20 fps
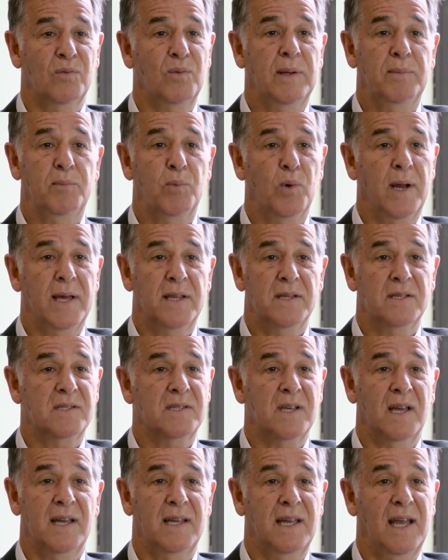3
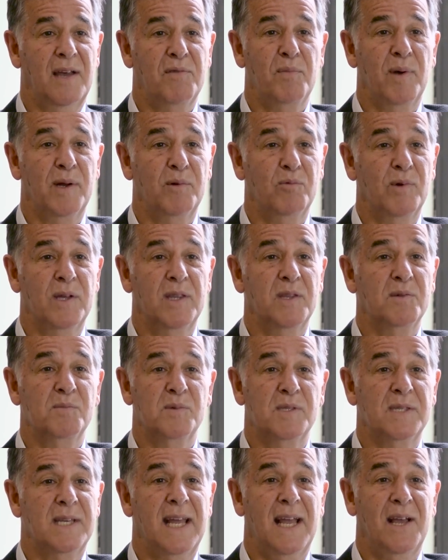breaths, I have my
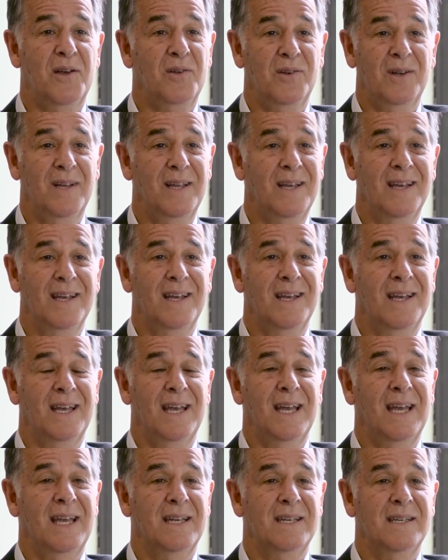rhythms down,
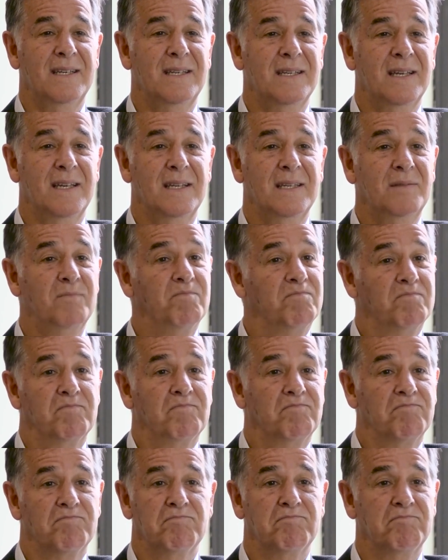and
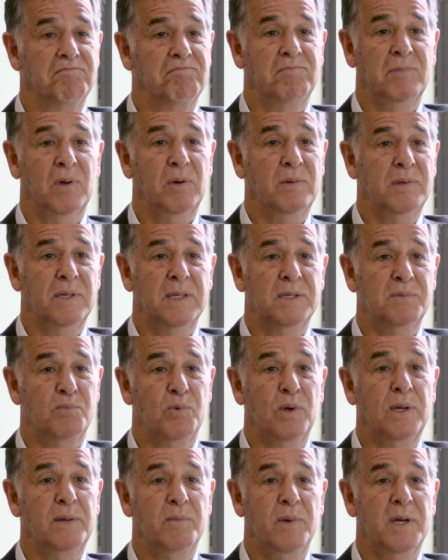you know, it's
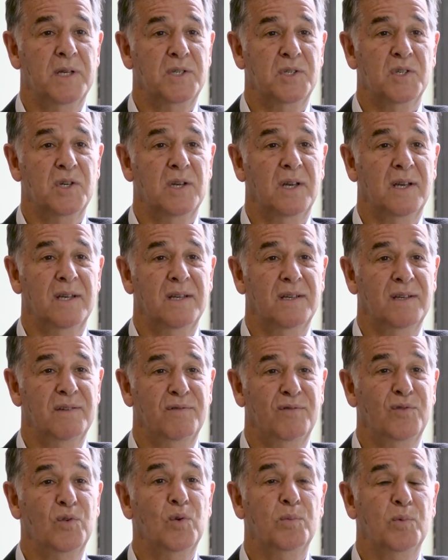pretty much
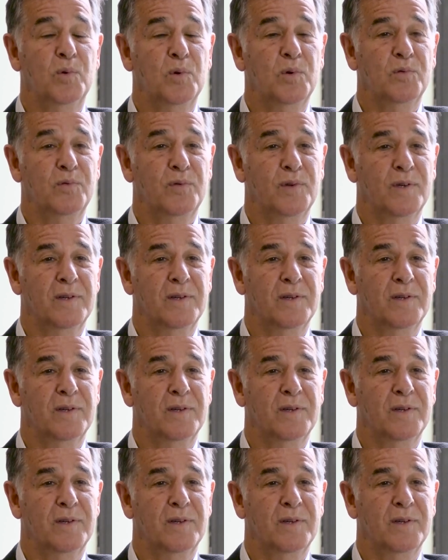foolproof.